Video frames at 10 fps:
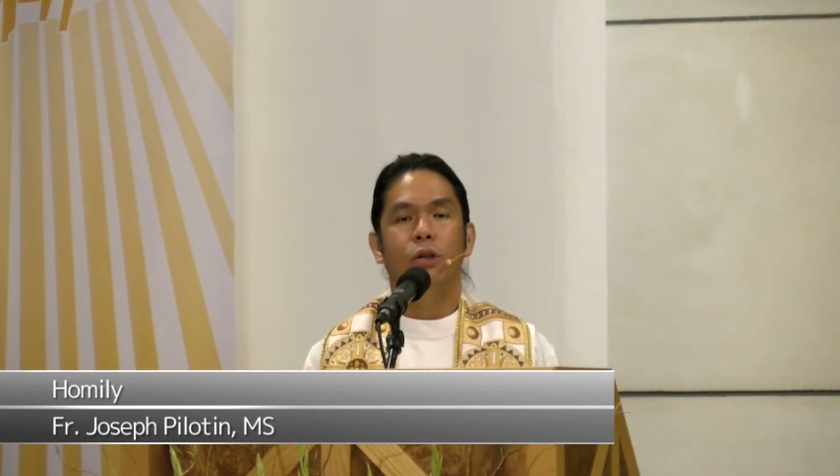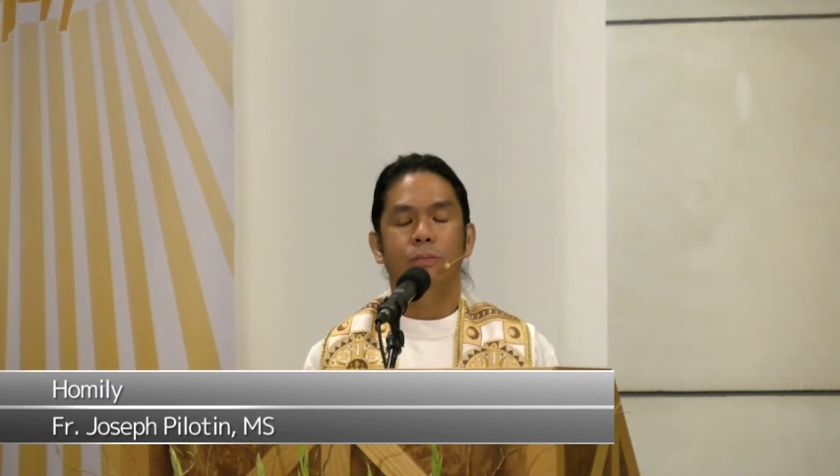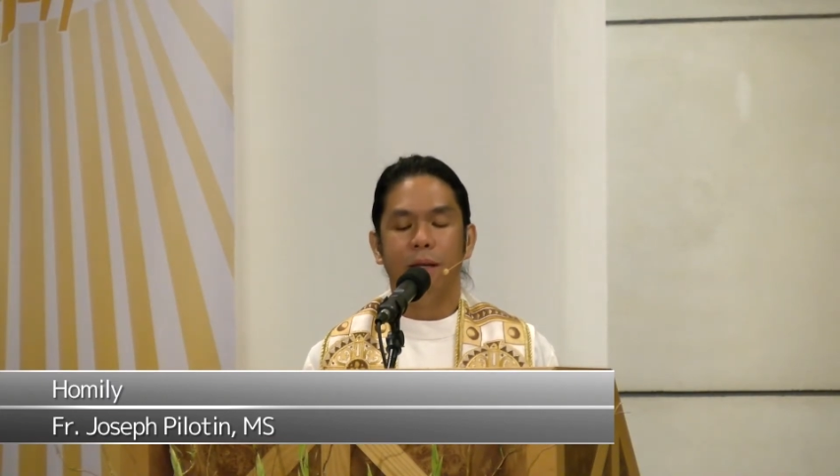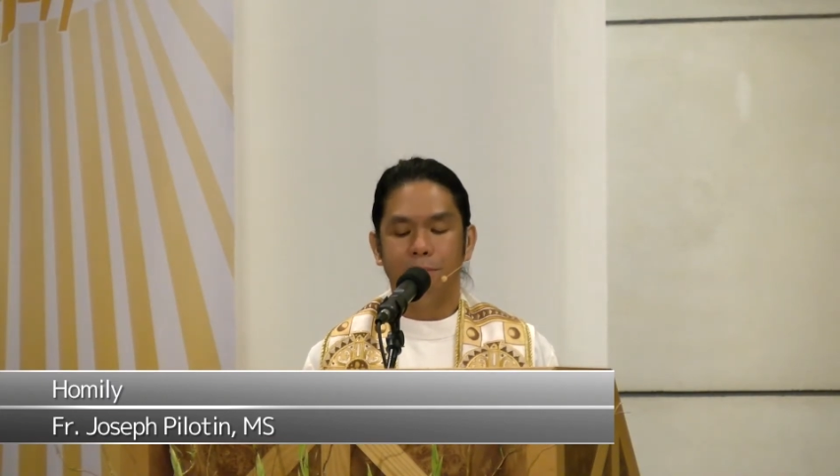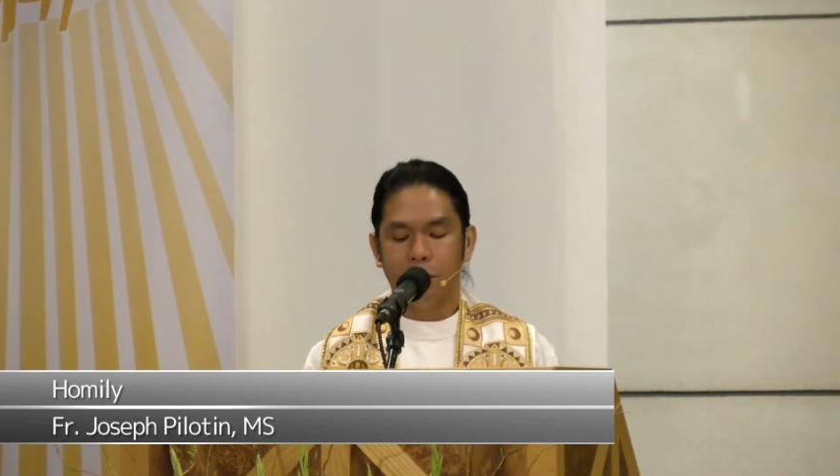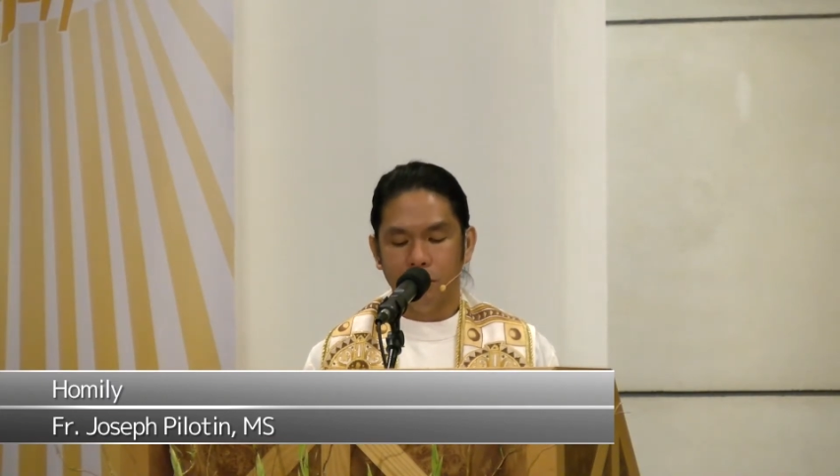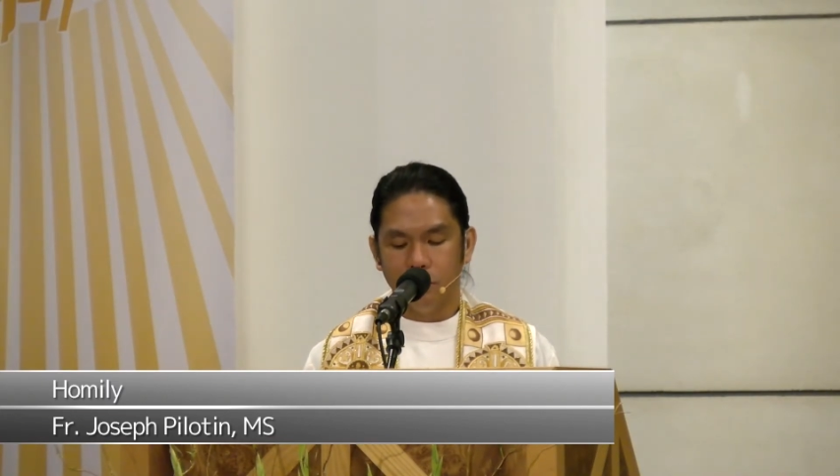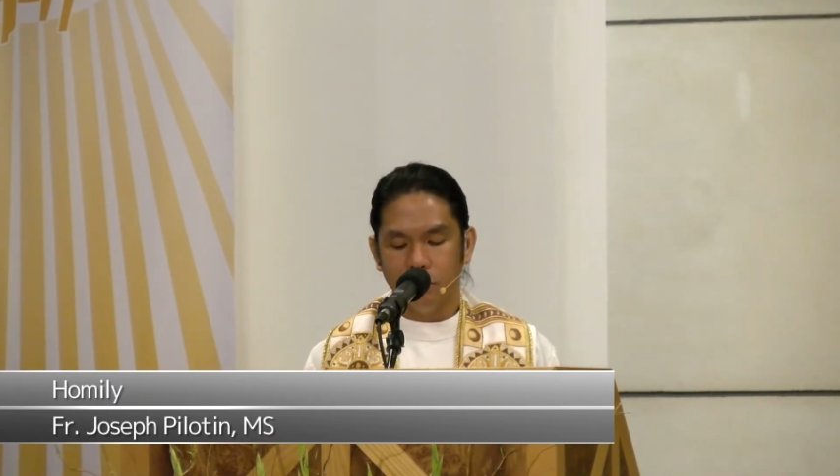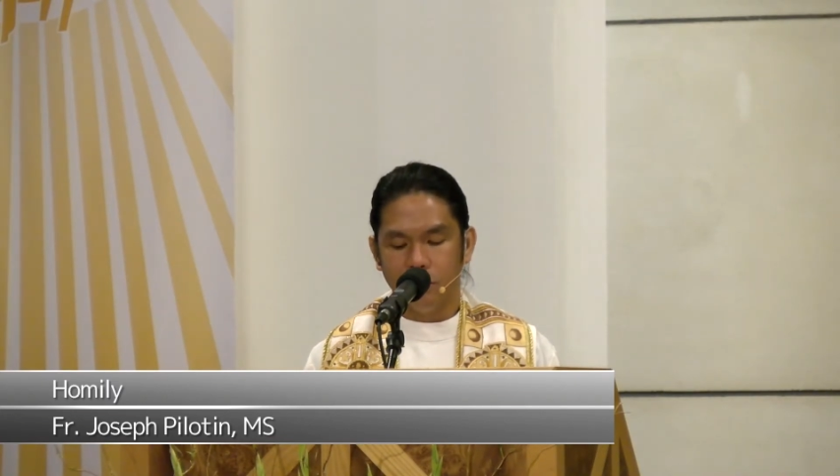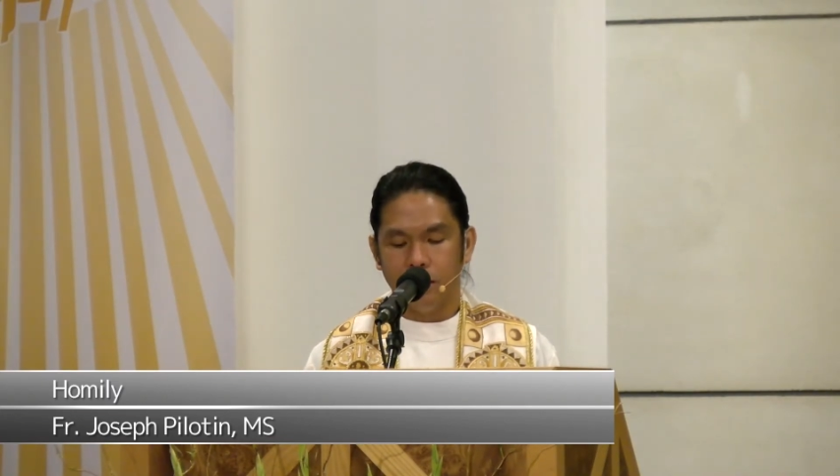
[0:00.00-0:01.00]
To be
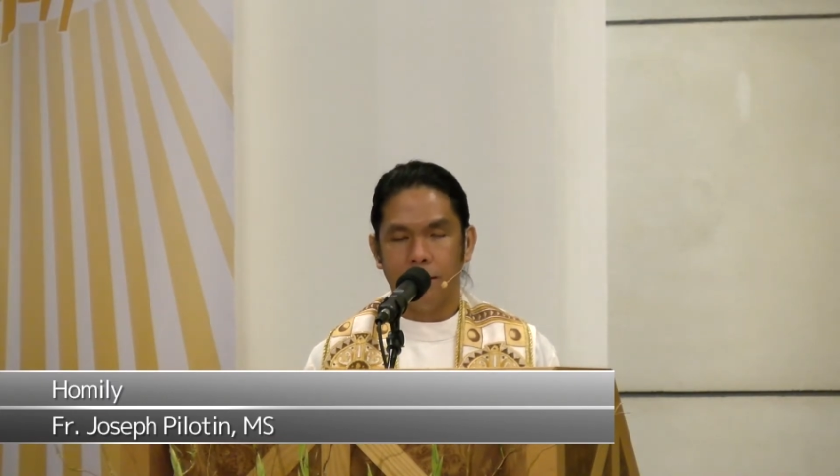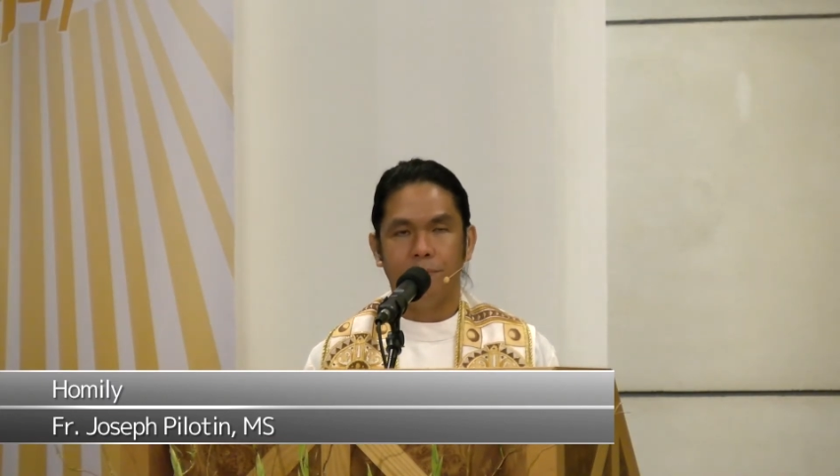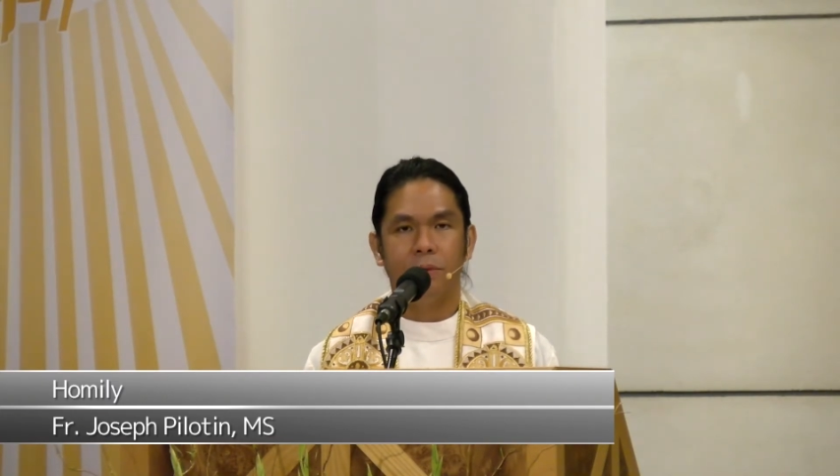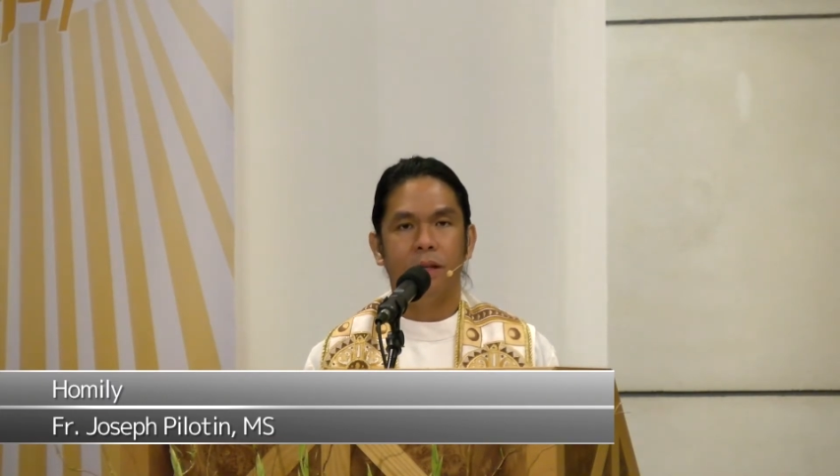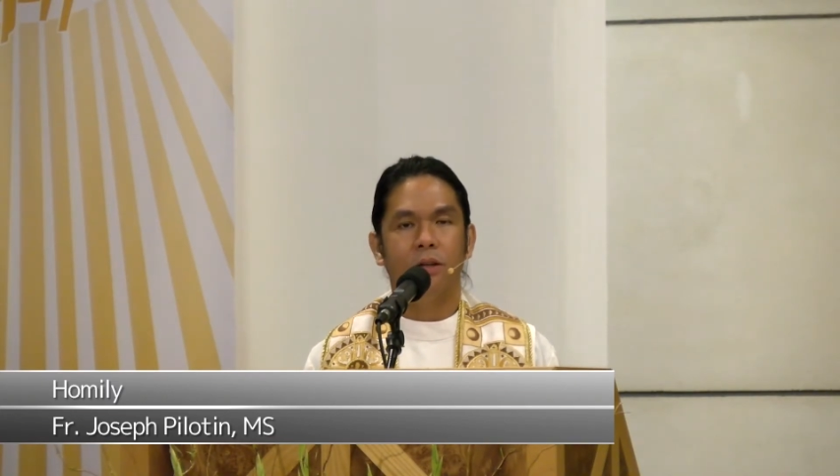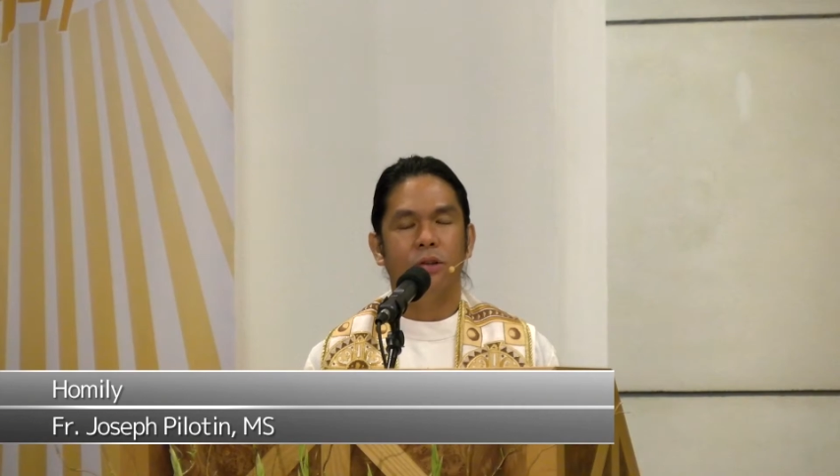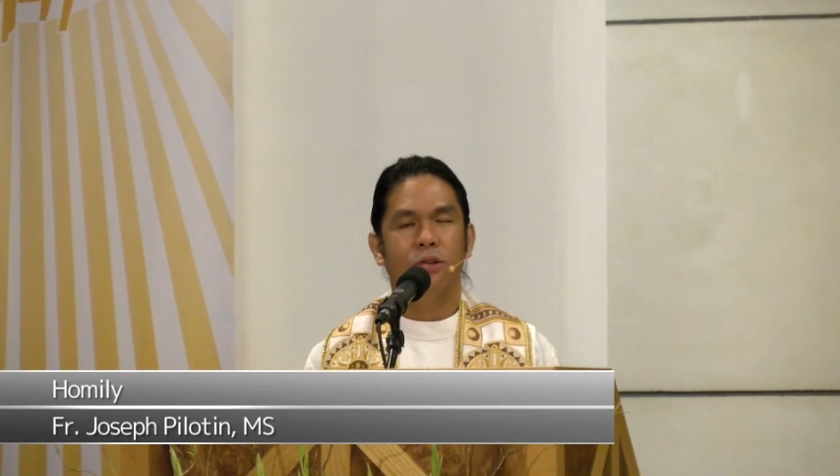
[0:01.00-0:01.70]
pruned, to